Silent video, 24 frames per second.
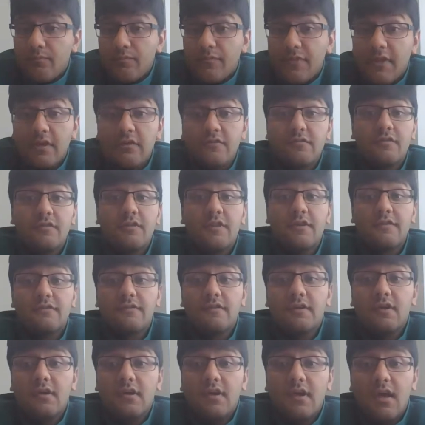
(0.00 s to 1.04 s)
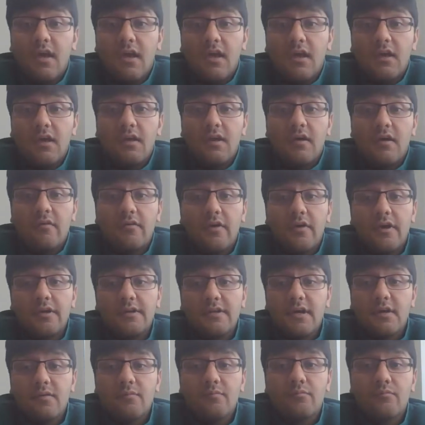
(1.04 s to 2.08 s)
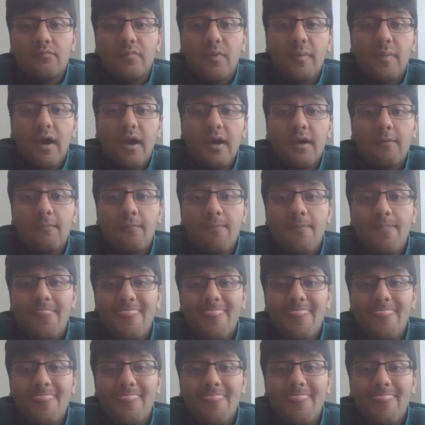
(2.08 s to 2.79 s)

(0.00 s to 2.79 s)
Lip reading: thanks for listening, and have a great day. Bye bye.